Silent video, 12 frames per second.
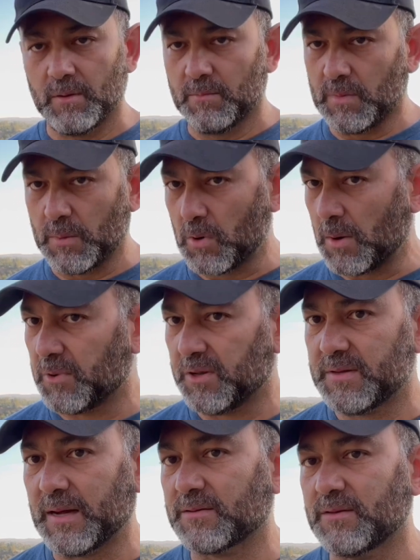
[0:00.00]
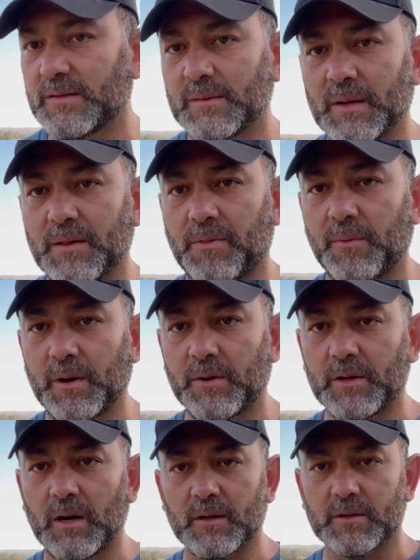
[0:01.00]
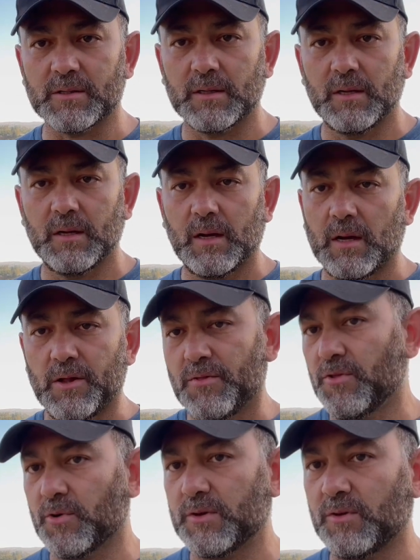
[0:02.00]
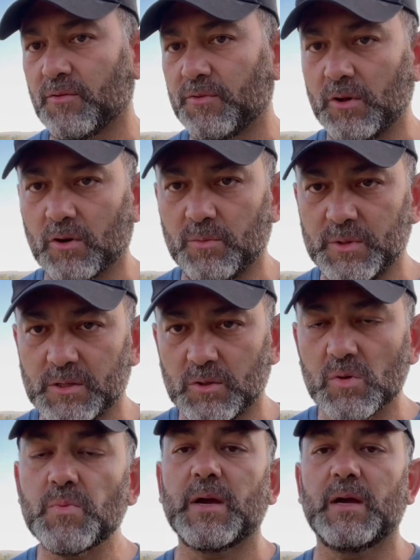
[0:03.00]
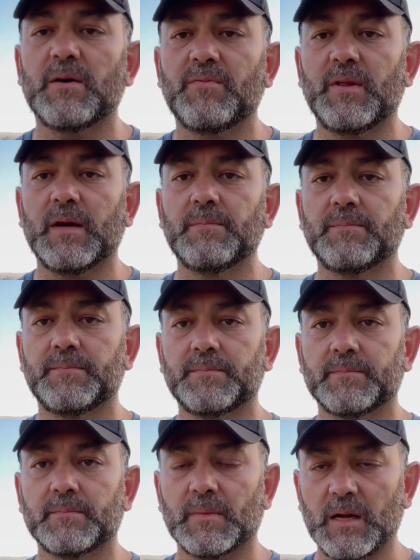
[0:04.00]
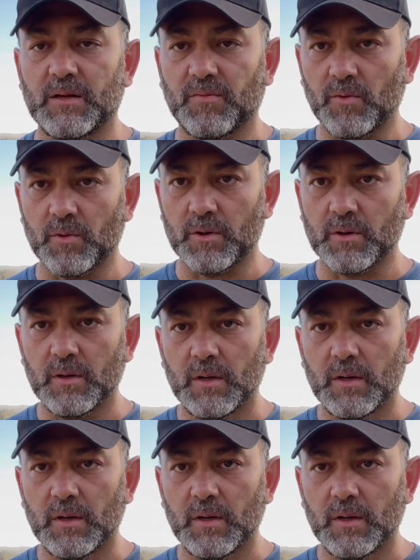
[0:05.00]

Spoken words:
My property taxes is about $300. There is no fideicomiso to pay off of that. as a foreigner.